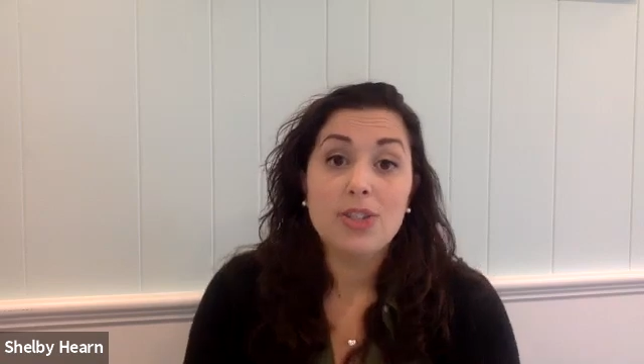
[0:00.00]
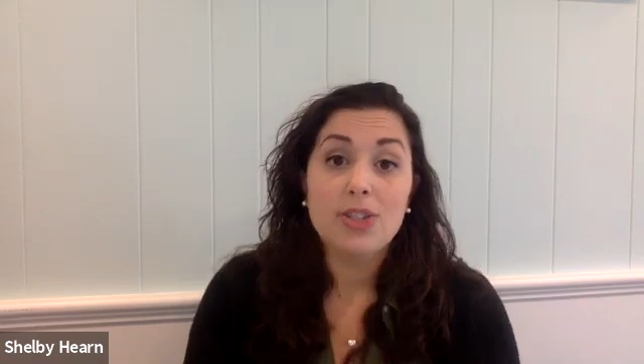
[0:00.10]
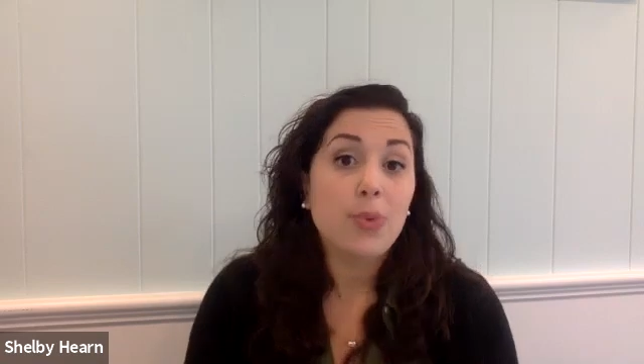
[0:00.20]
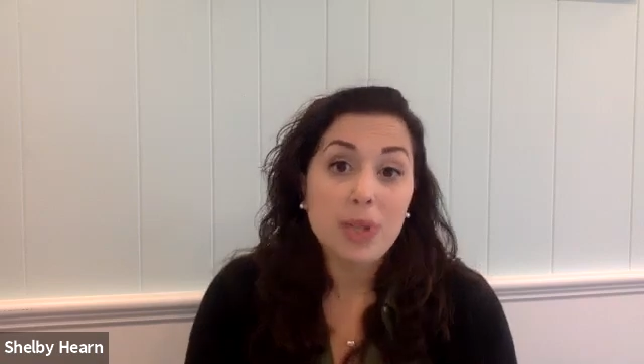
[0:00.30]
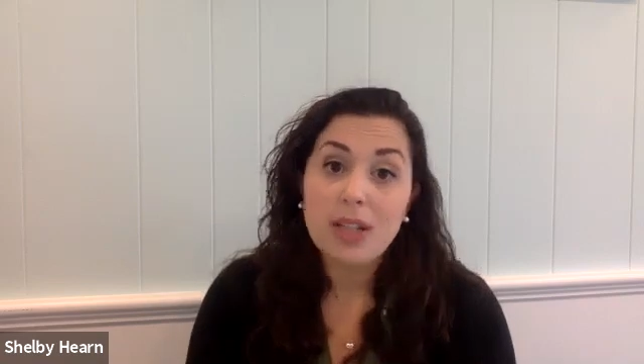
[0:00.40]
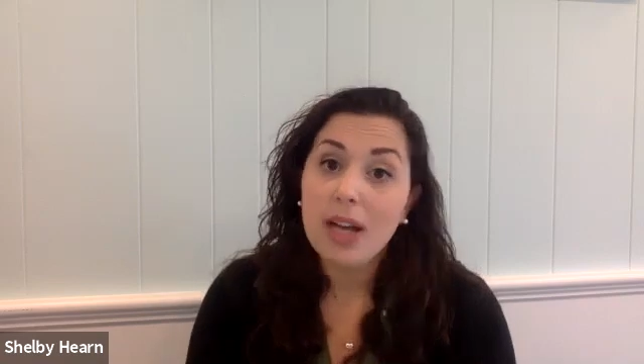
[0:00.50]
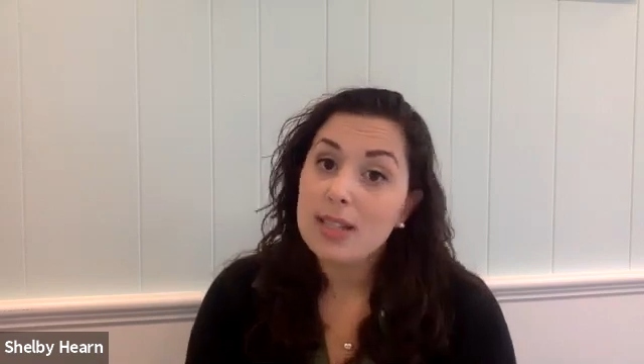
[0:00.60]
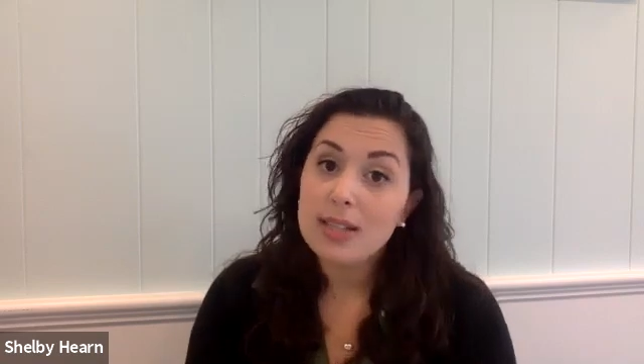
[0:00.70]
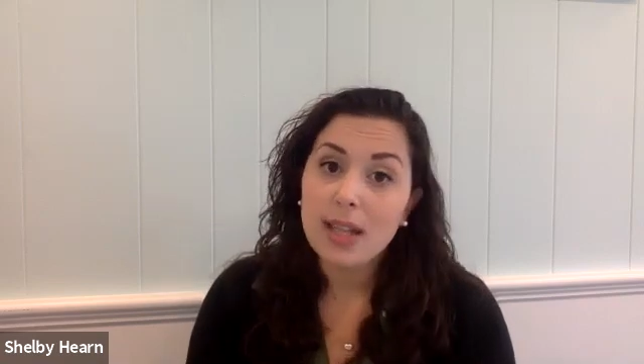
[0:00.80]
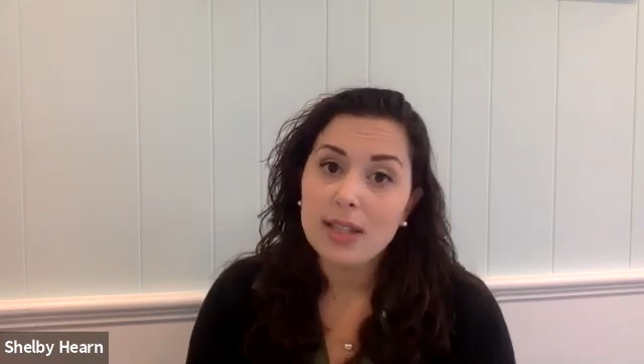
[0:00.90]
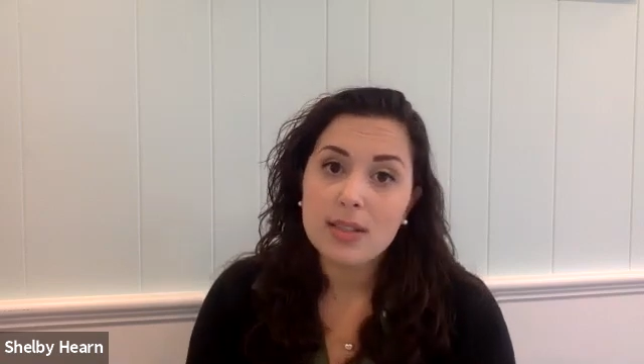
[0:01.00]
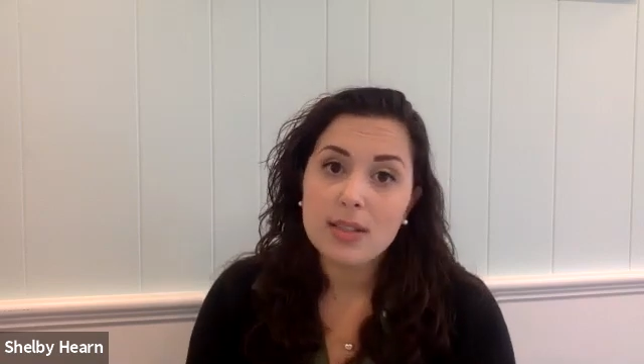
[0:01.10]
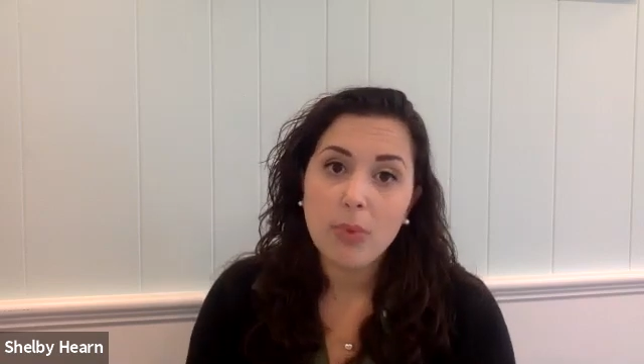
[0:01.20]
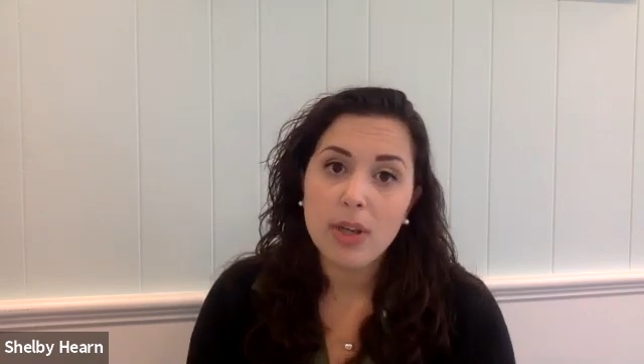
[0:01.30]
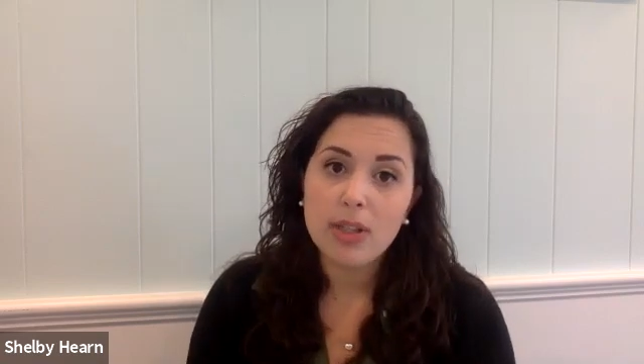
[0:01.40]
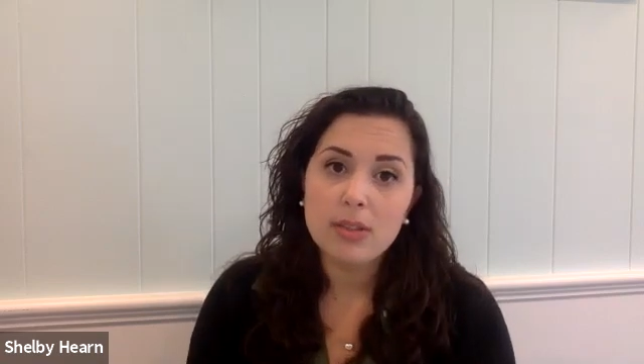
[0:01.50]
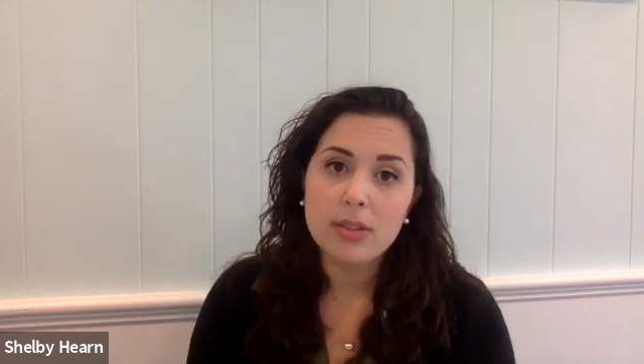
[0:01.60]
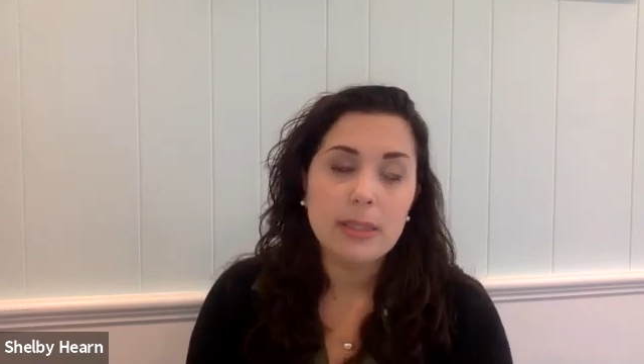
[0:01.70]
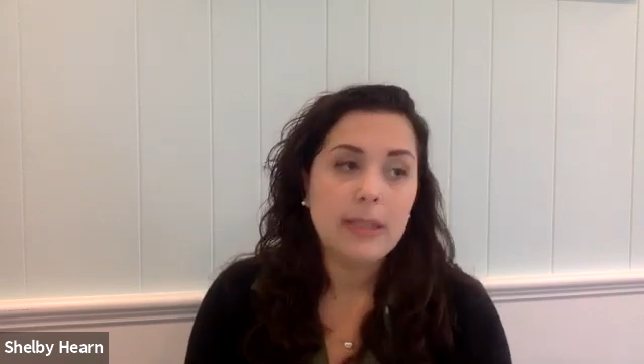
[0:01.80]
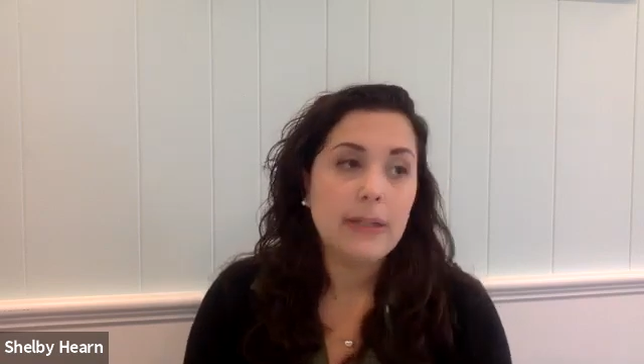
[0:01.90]
don't realize that it's spoiled,
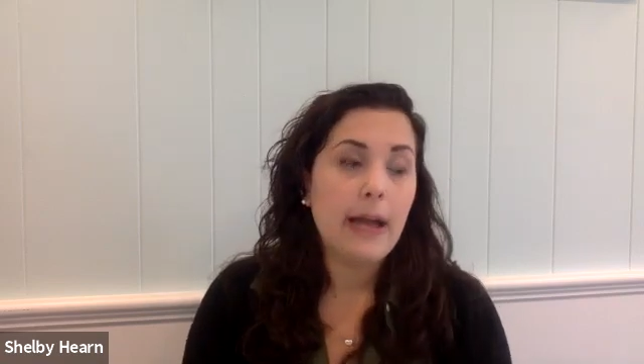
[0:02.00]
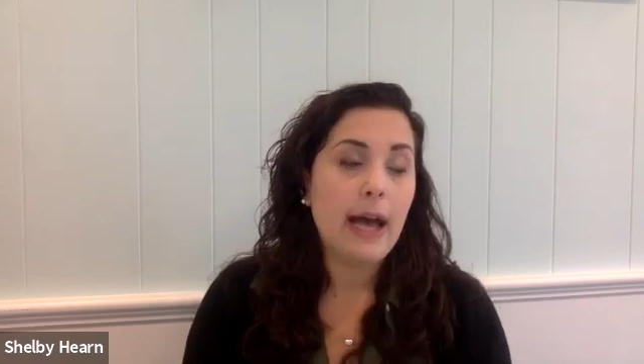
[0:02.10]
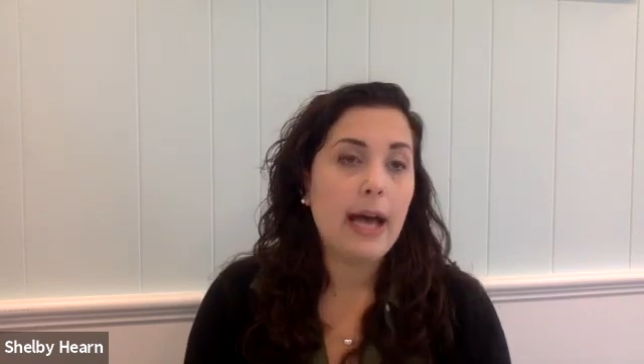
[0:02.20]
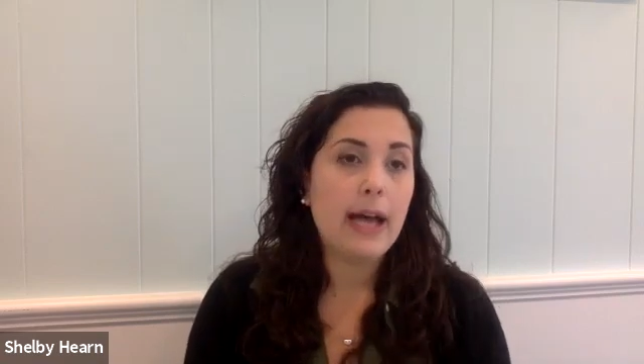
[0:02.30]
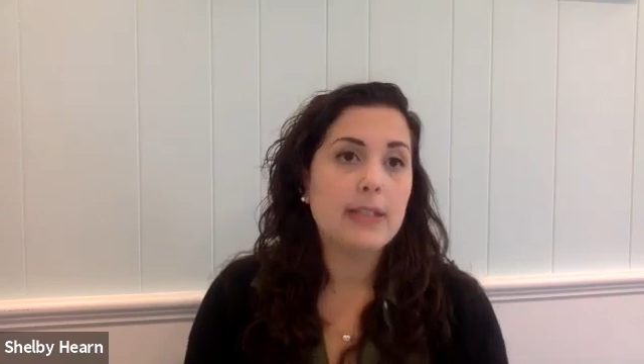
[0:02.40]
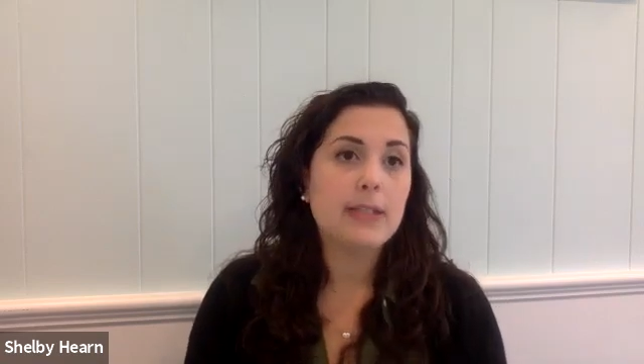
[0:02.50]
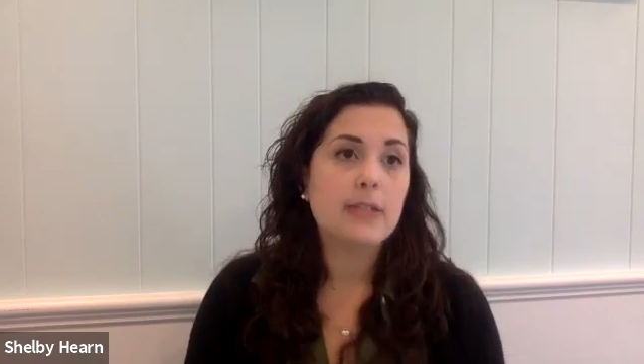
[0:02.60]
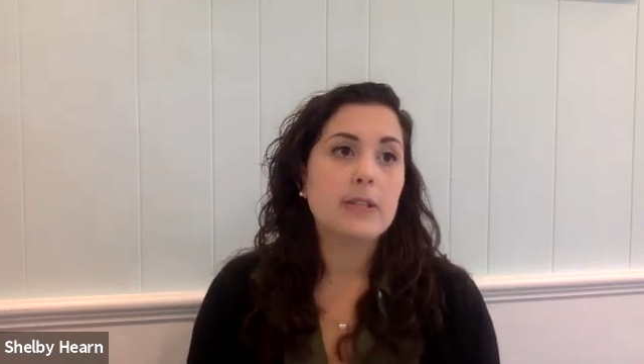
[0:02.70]
and